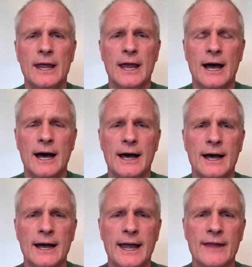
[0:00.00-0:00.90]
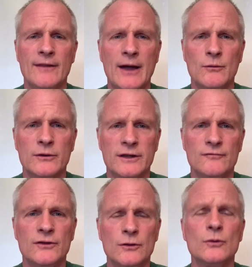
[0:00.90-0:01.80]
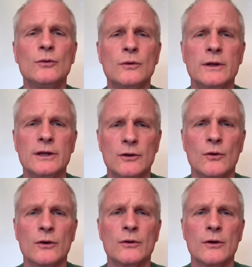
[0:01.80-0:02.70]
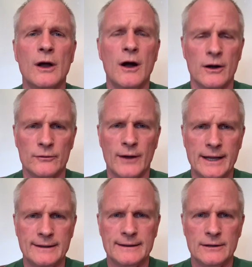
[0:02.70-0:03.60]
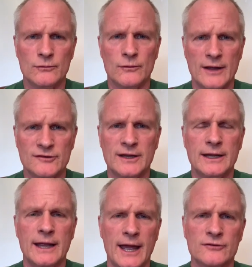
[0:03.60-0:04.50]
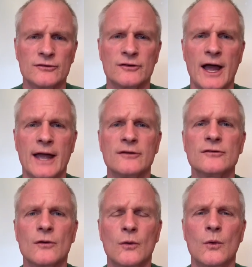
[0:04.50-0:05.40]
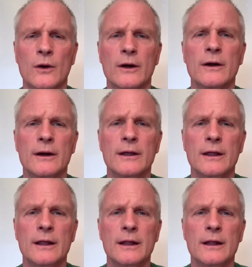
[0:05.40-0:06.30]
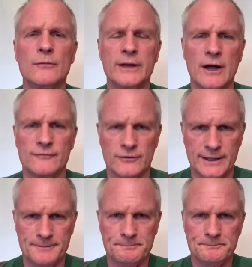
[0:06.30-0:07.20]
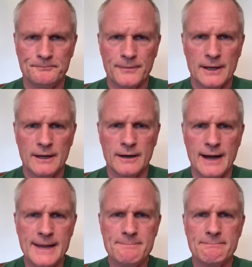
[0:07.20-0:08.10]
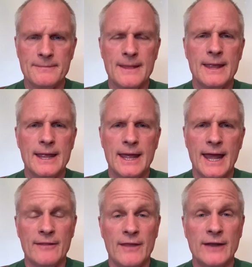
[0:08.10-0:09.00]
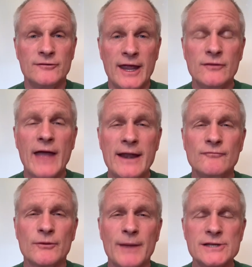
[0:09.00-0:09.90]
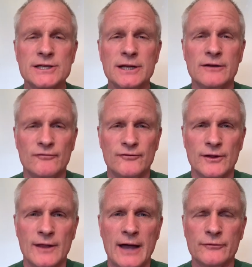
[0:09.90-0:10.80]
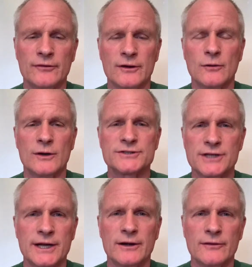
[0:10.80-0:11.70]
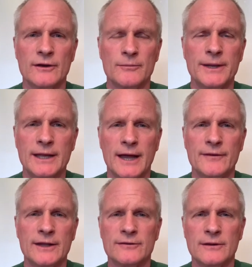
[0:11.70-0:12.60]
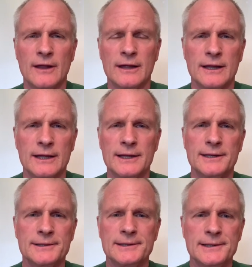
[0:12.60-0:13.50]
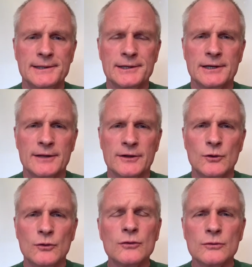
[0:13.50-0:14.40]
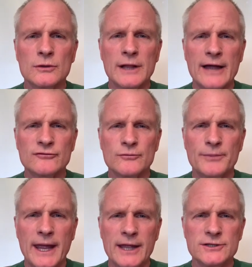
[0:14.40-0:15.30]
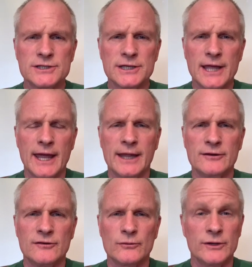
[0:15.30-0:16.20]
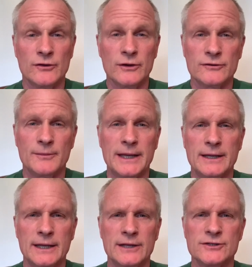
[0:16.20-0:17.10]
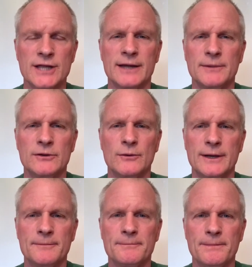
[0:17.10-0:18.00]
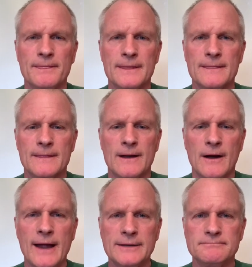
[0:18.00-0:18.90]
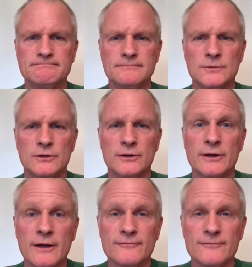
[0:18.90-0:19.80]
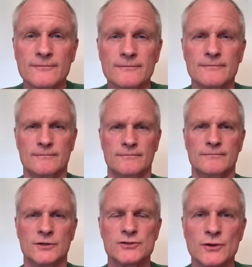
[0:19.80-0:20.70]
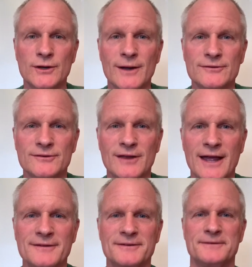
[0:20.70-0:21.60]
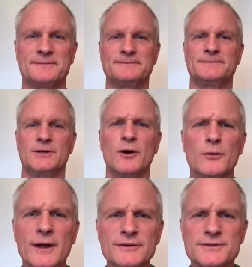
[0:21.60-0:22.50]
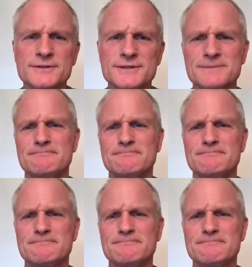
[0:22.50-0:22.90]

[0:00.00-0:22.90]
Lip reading: And that will give you your heart rate, resting, exercise, or recovery. All right? And then take that information and fill out the questionnaire that'll be on the Google Classroom page and return it to me each time you do it. All right, good enough. Enjoy your exercise. Go Rangers.